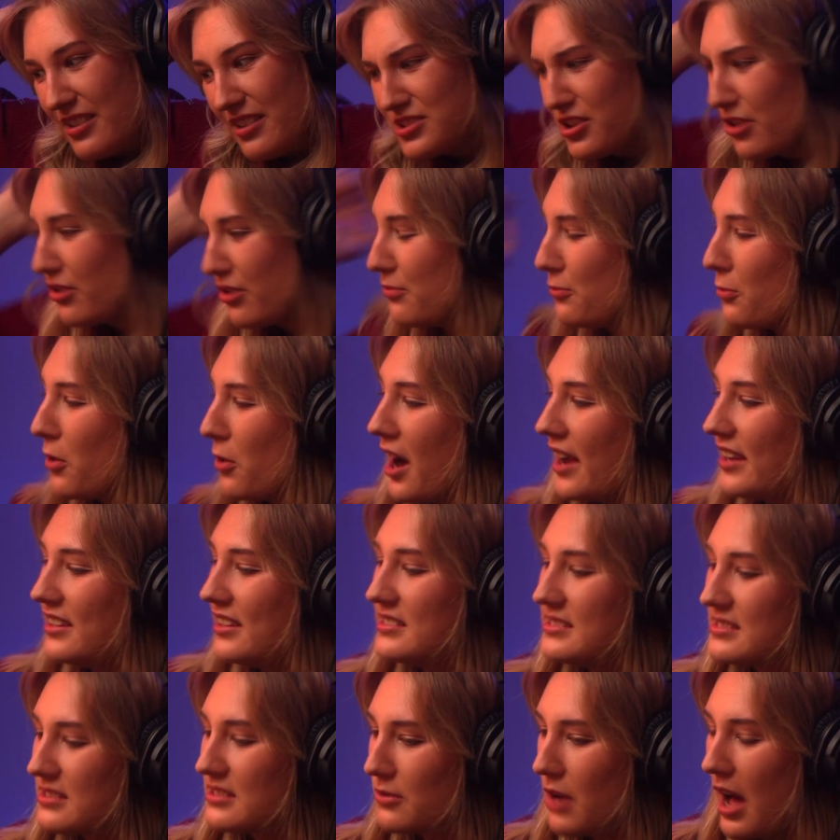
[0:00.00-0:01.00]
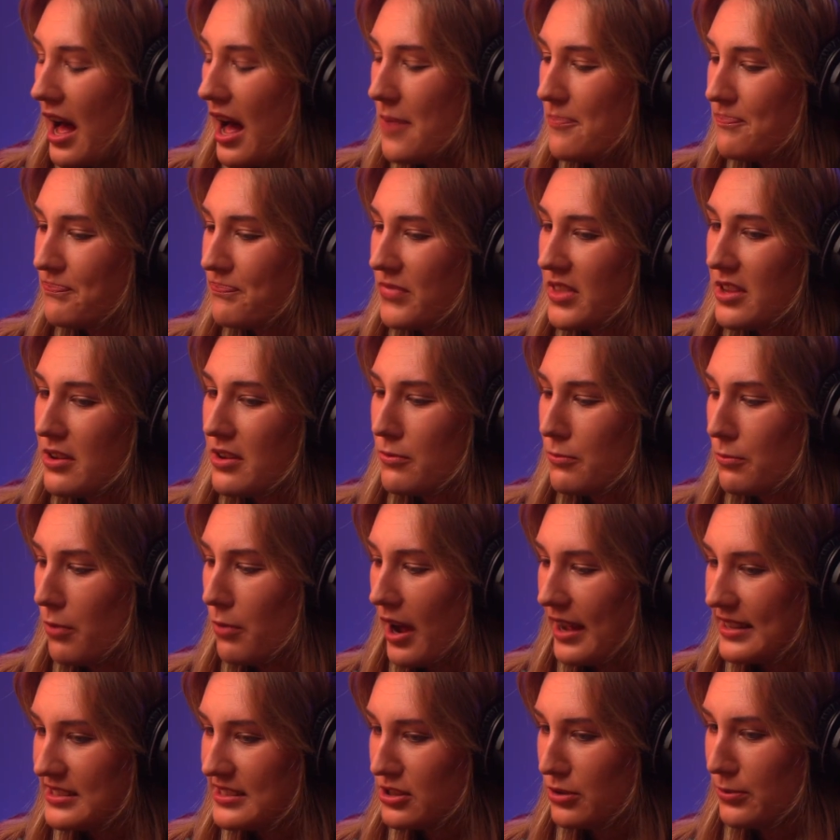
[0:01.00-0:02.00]
So why does
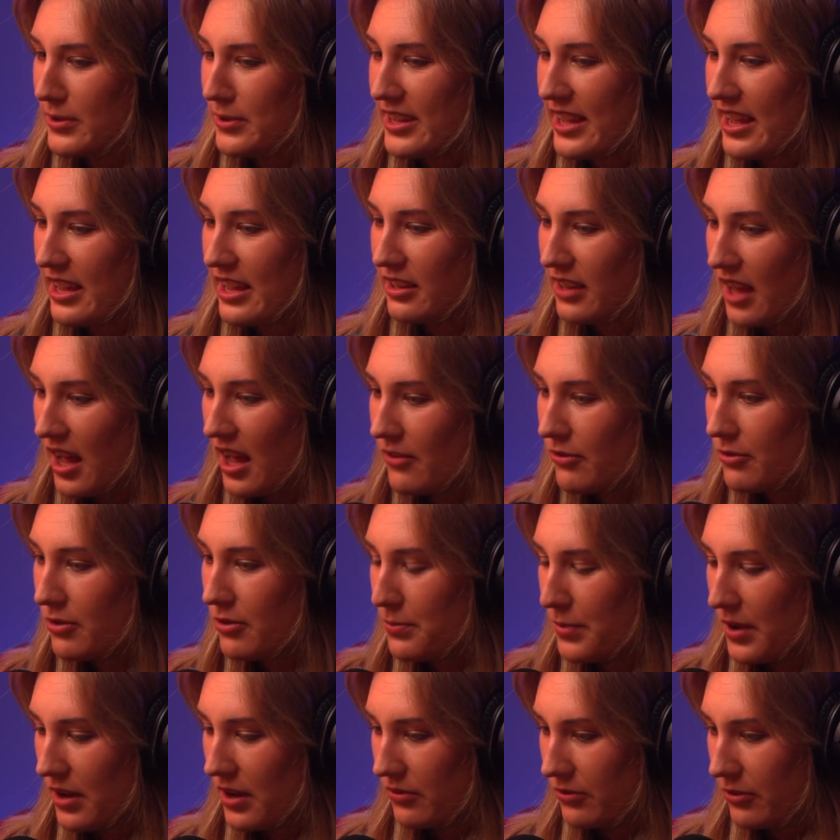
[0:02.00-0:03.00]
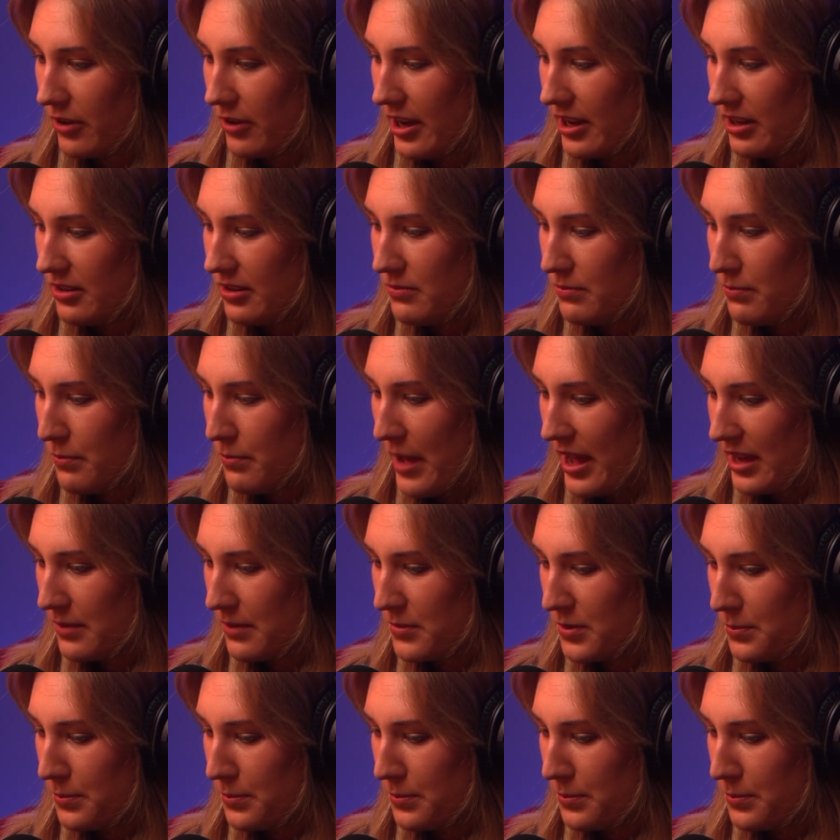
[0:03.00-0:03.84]
Right. So we get lava above ground, magma